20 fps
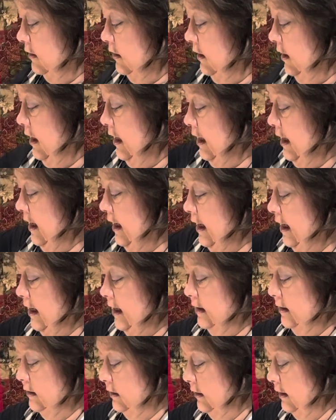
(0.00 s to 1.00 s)

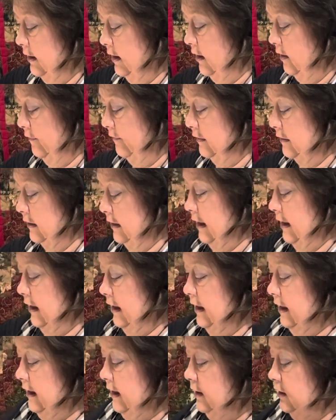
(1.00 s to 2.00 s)
And just get over to the
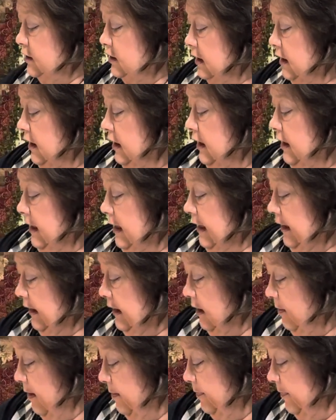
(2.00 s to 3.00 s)
edge and
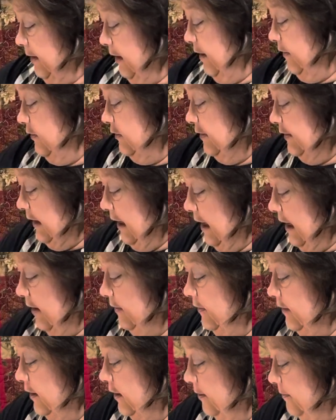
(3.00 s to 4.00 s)
come up the other side
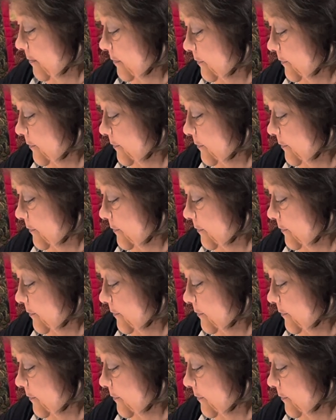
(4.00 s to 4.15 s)
there.